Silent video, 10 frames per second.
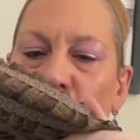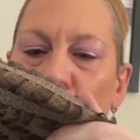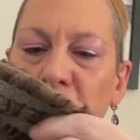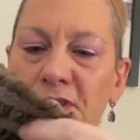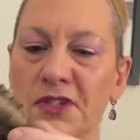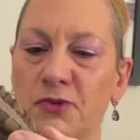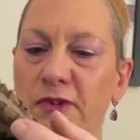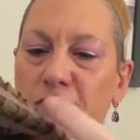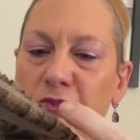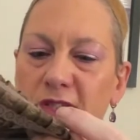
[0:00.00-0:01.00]
I'm hoping this
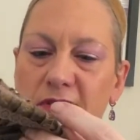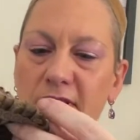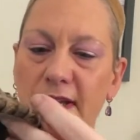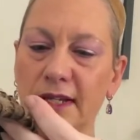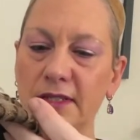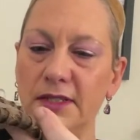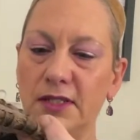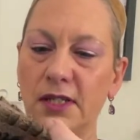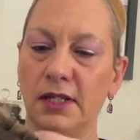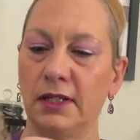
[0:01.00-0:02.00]
one fits
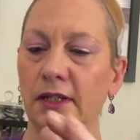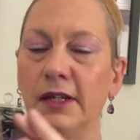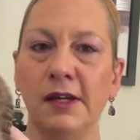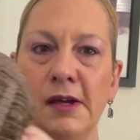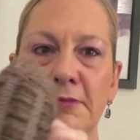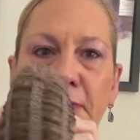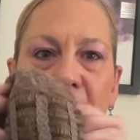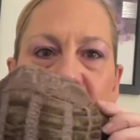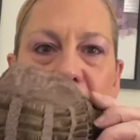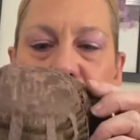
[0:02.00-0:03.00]
nice.
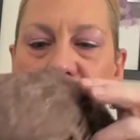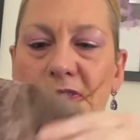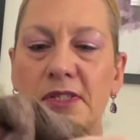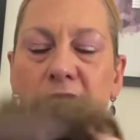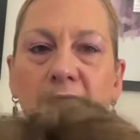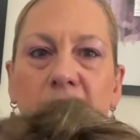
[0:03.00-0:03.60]
But this,